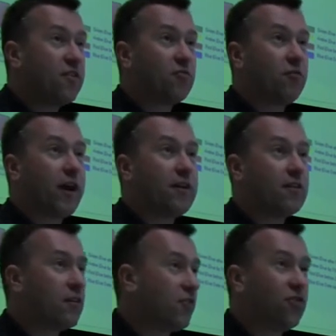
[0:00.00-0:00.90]
that's red
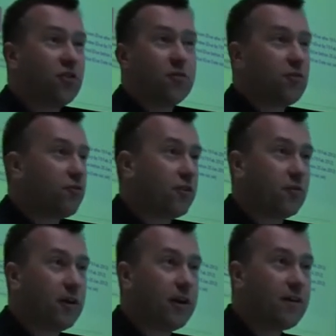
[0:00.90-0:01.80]
I should deal with straight
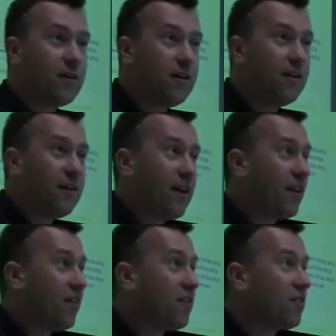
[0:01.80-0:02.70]
away,
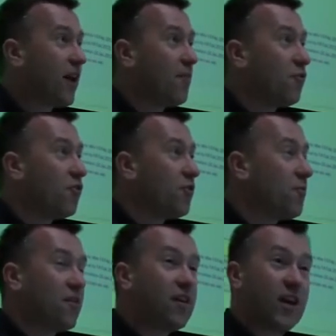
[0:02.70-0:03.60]
anything that's amber I should
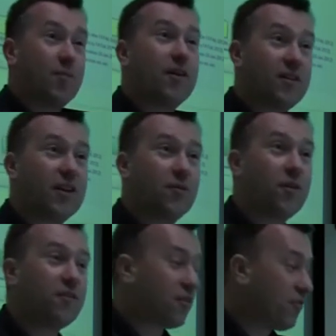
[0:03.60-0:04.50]
be thinking about dealing
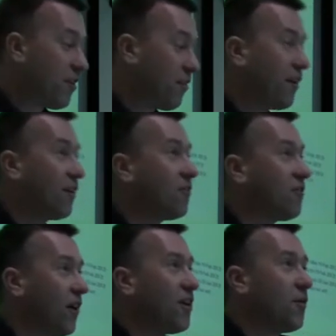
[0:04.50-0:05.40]
with, and green
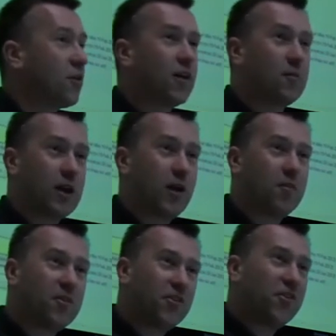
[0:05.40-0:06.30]
things I know are coming up.
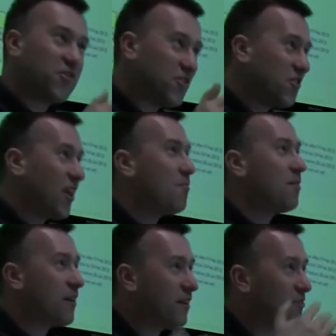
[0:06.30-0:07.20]
So it's just
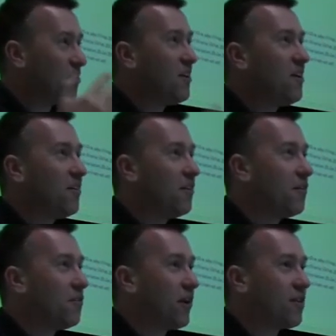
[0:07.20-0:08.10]
keeping those,
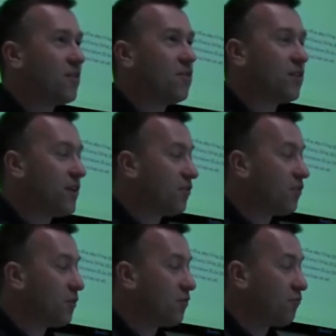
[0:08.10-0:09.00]
those activities to
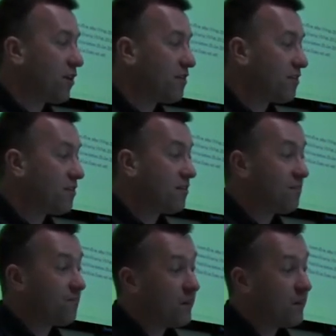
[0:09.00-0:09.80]
do with risks,